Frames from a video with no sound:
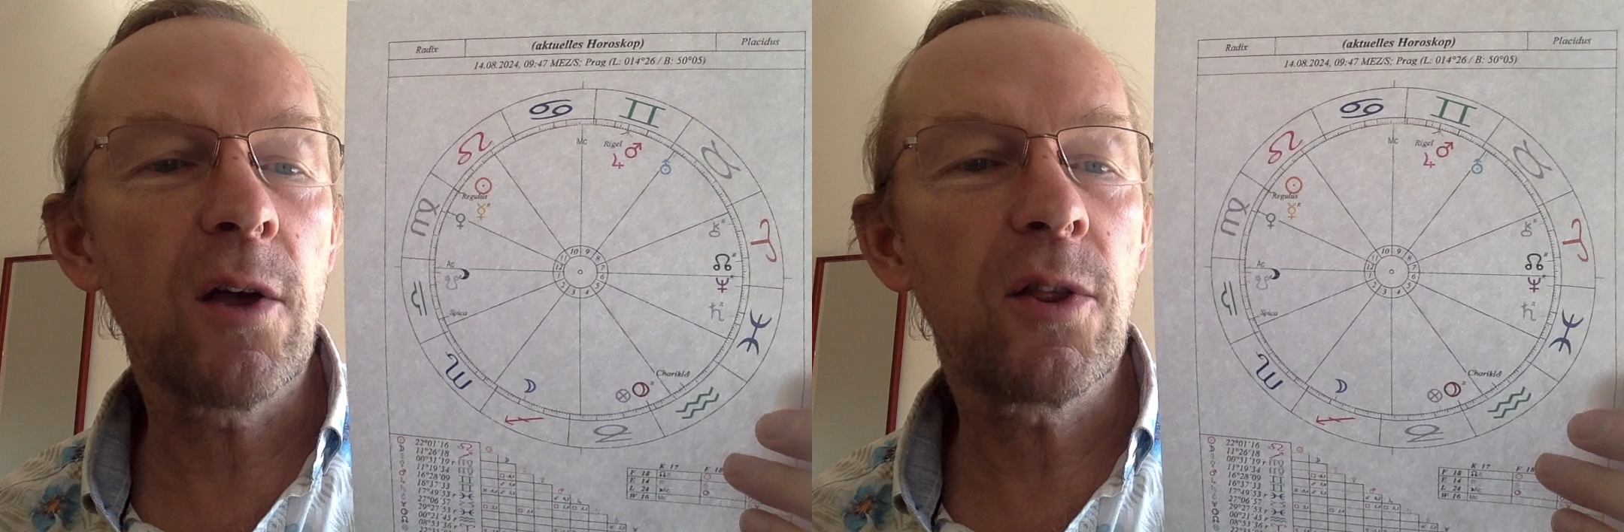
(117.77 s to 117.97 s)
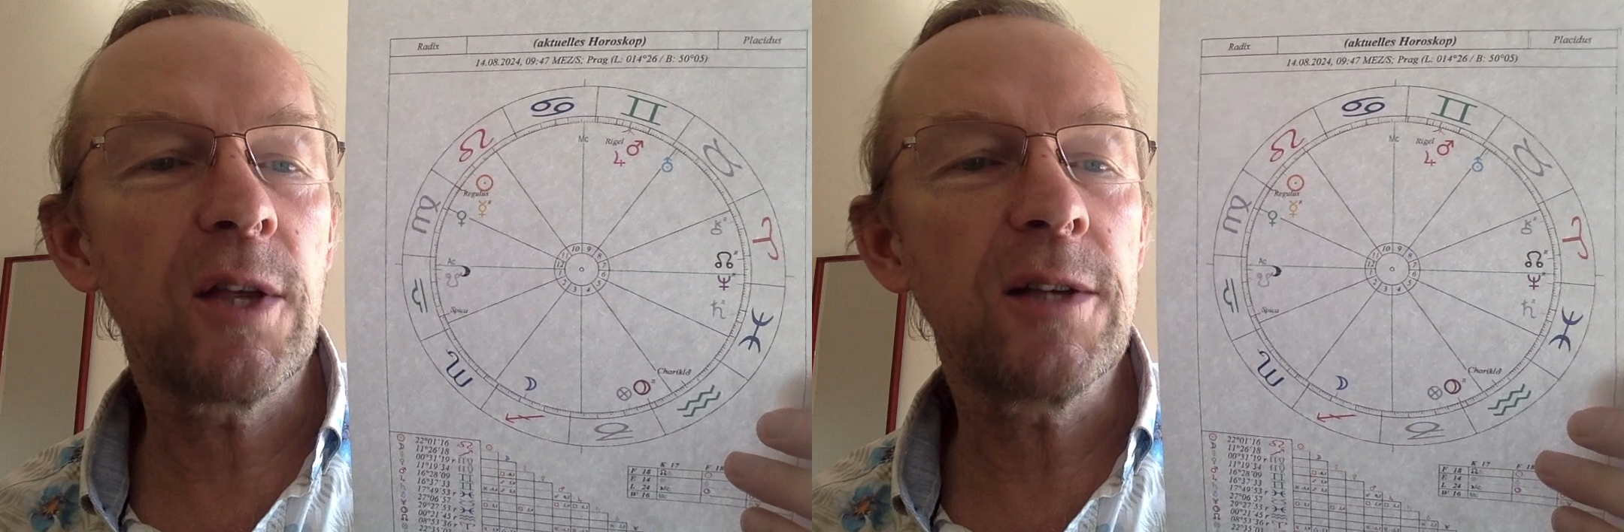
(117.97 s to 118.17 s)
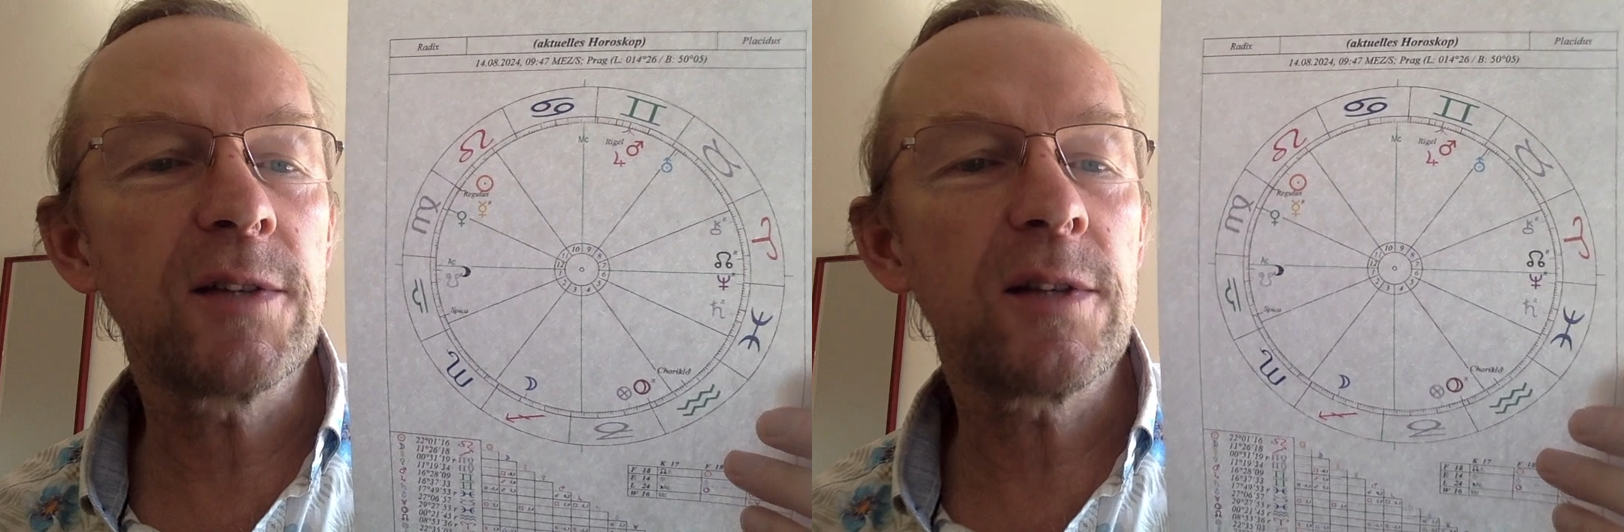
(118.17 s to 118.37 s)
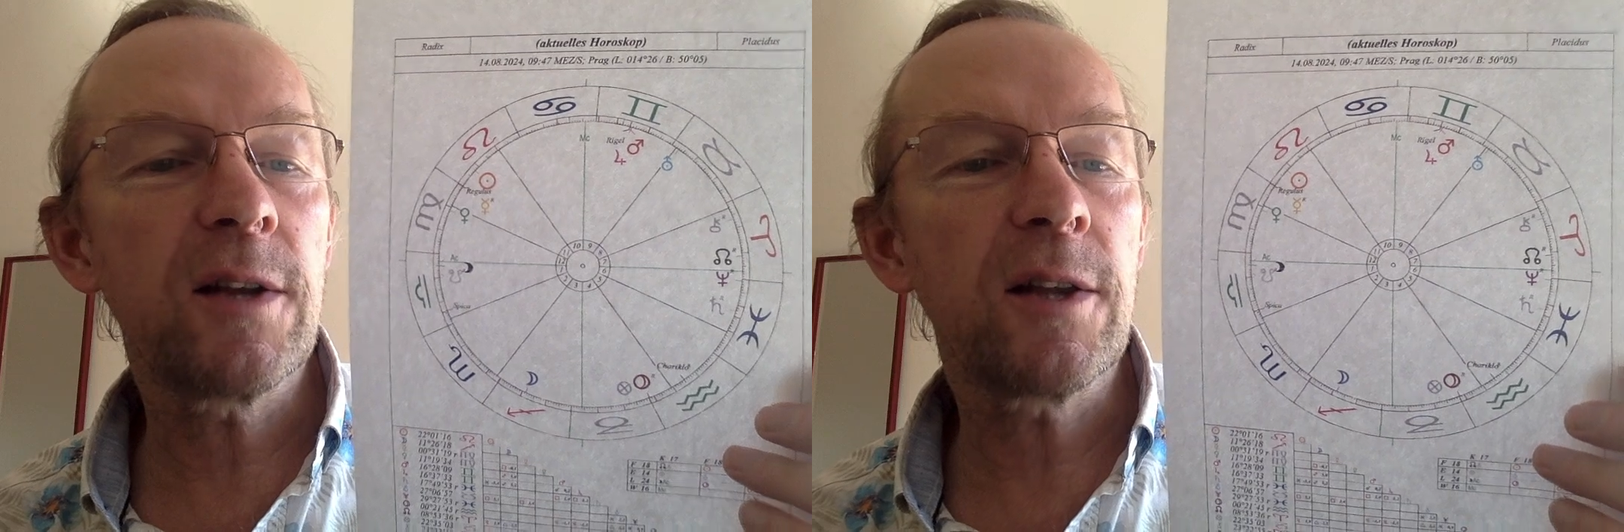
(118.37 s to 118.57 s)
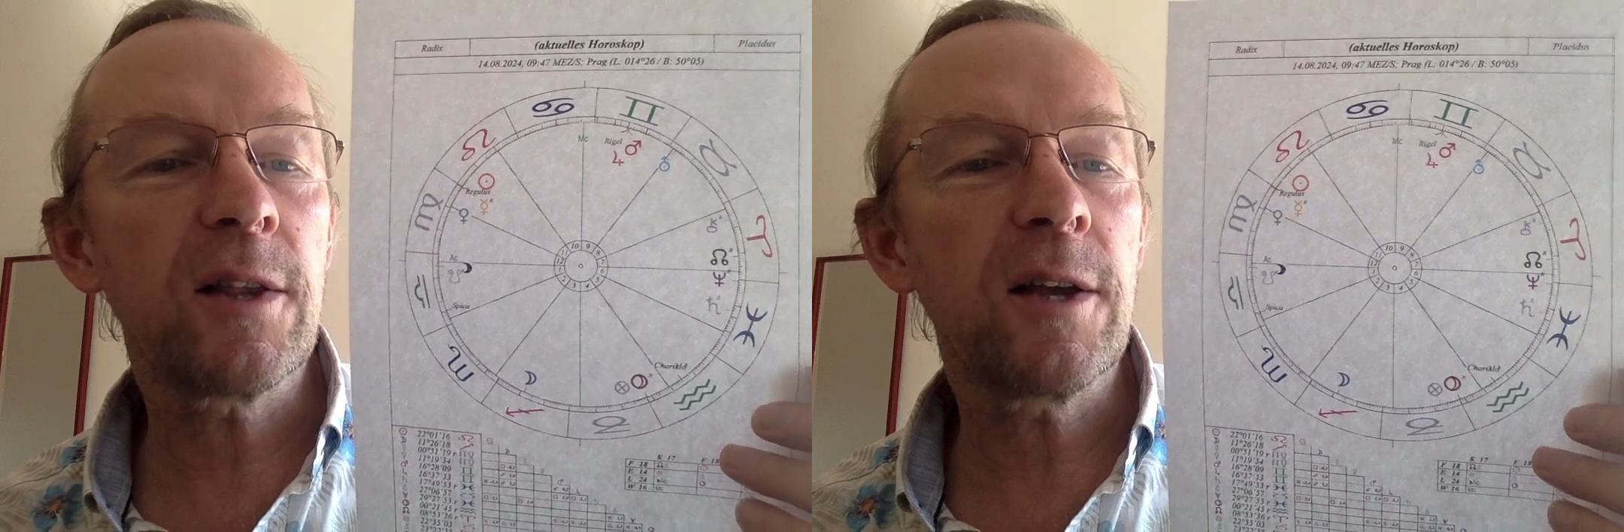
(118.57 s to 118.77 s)
things
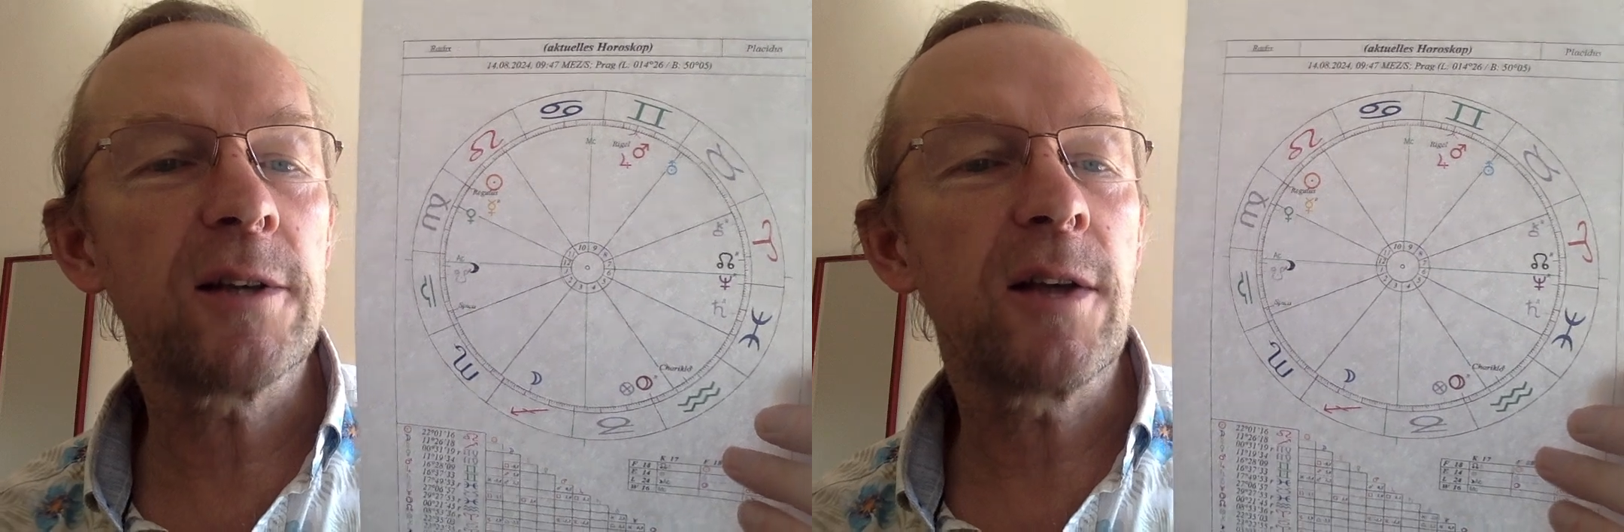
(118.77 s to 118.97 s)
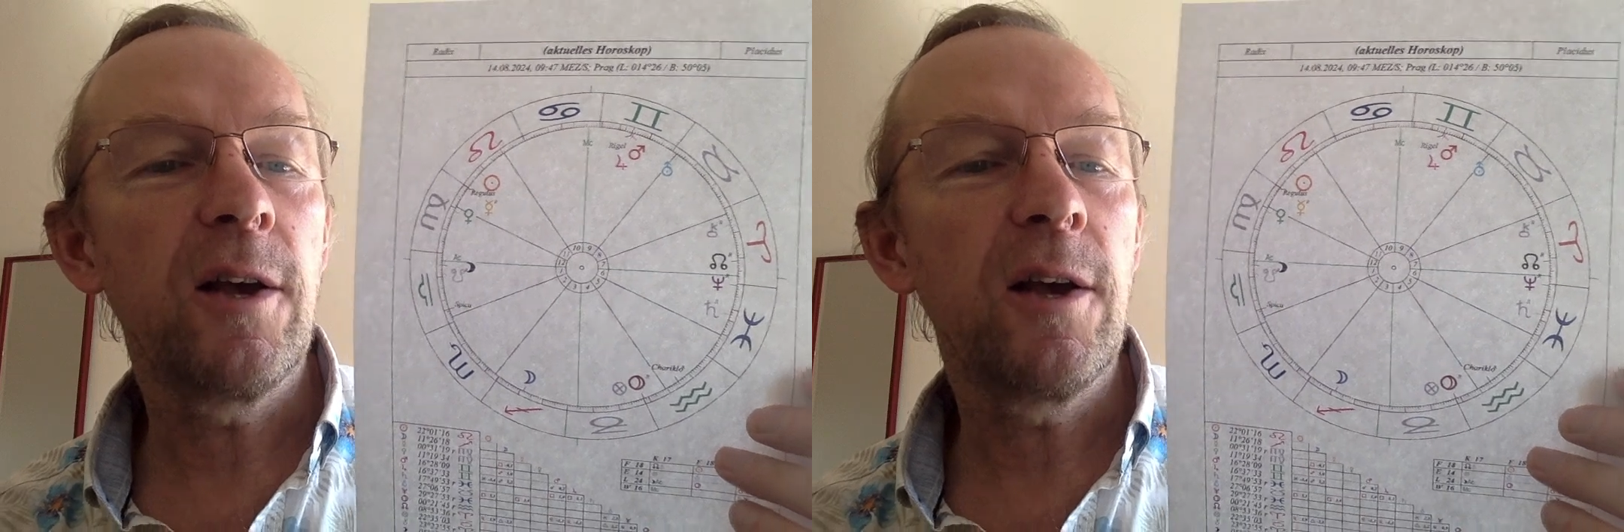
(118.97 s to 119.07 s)
like that,